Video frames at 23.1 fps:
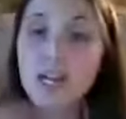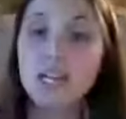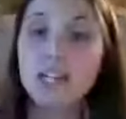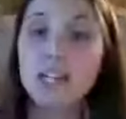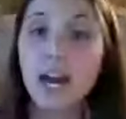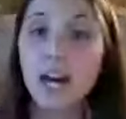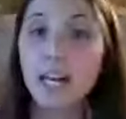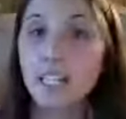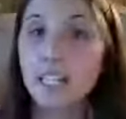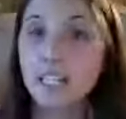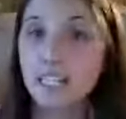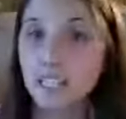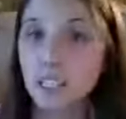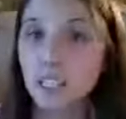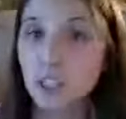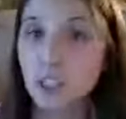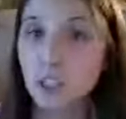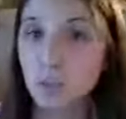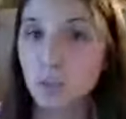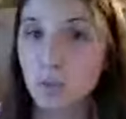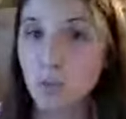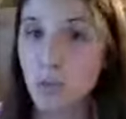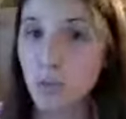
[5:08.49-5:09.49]

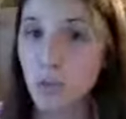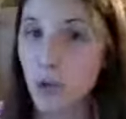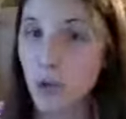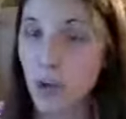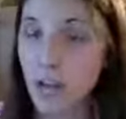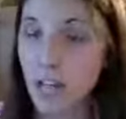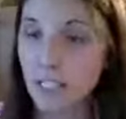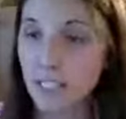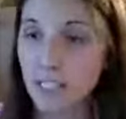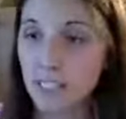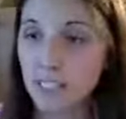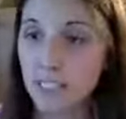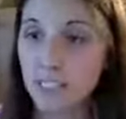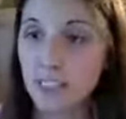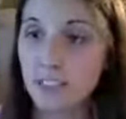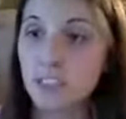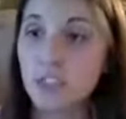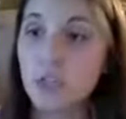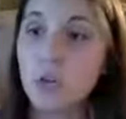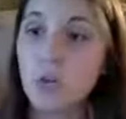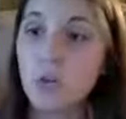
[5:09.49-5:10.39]
Non-essential amino acids,